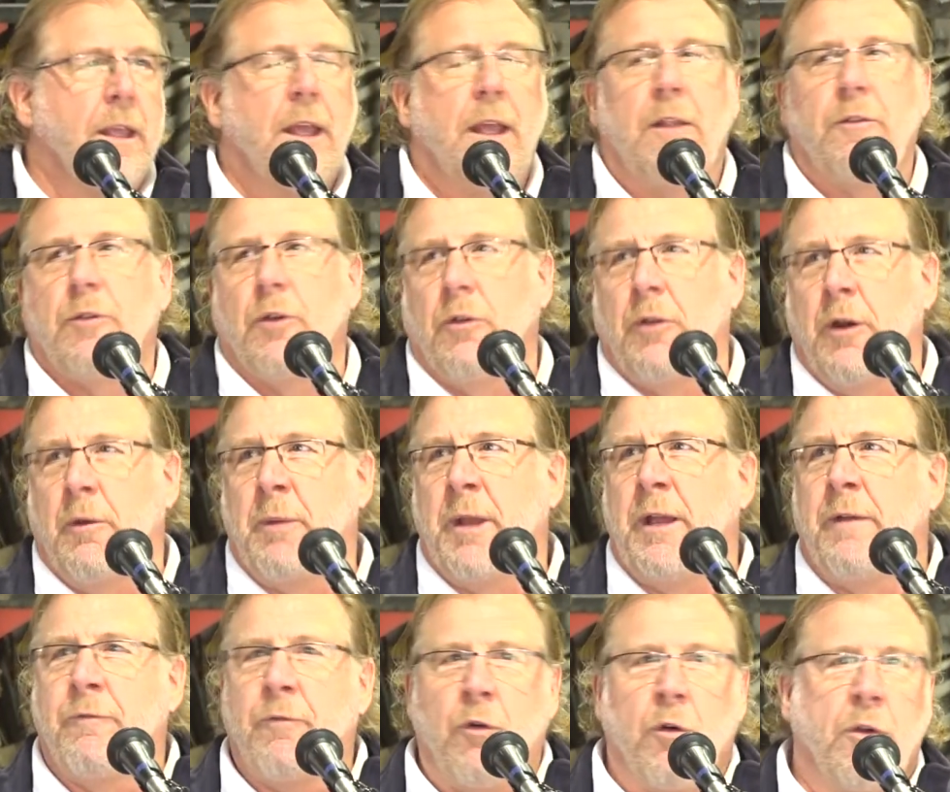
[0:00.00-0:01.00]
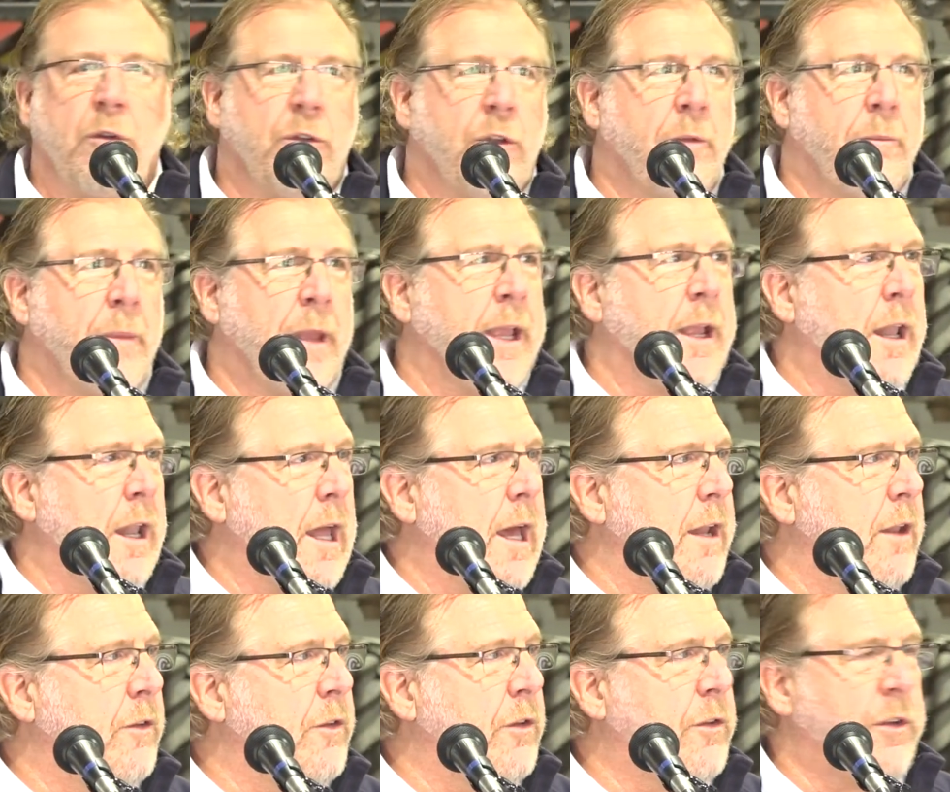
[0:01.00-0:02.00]
And so they're being forced to make a
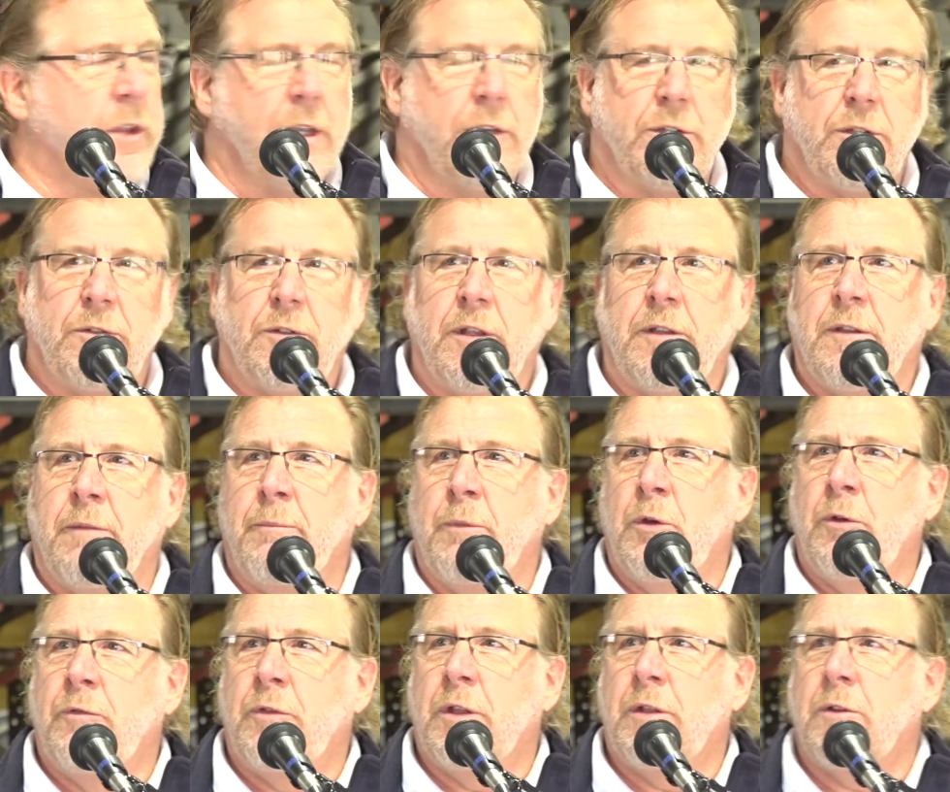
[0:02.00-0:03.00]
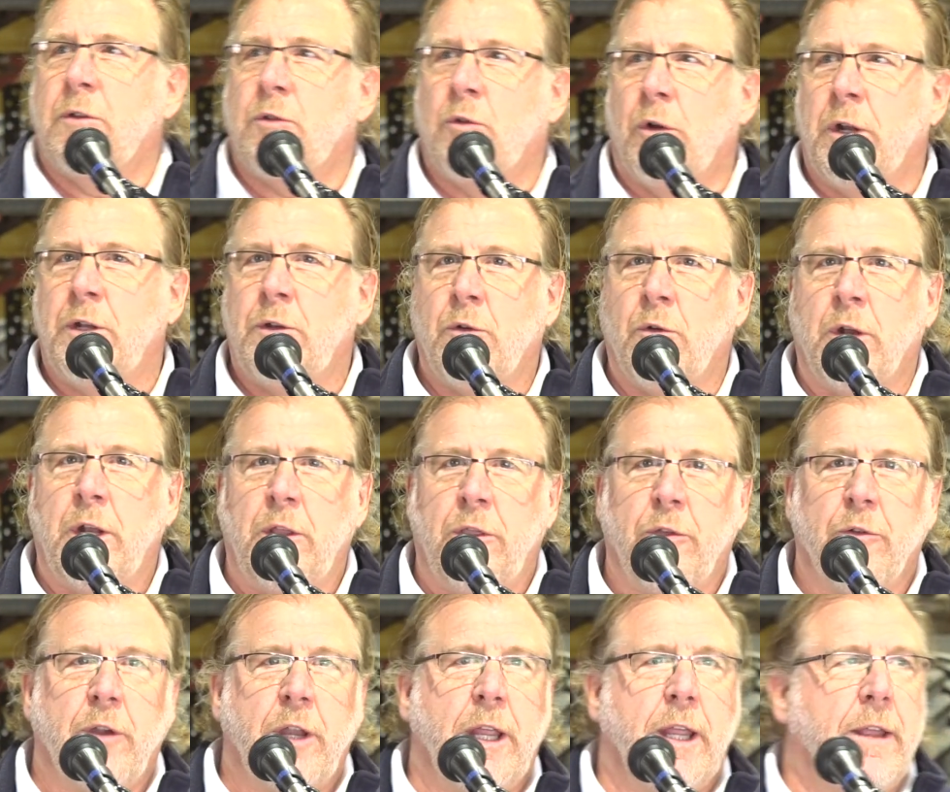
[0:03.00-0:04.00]
lot of decisions as it moves into
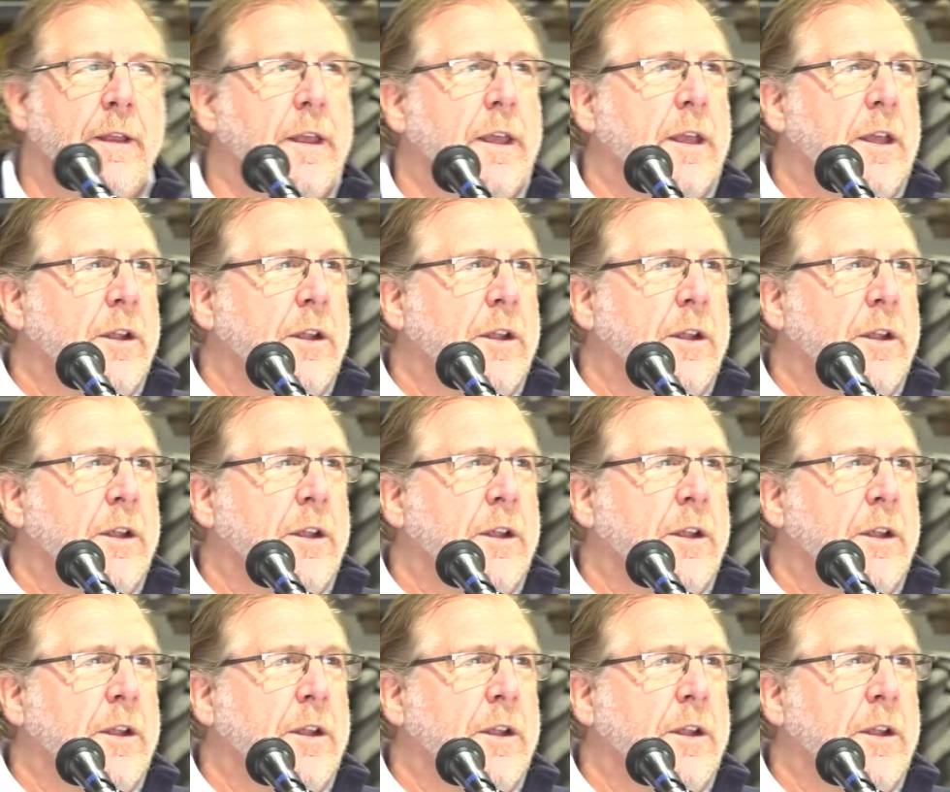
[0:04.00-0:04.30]
2023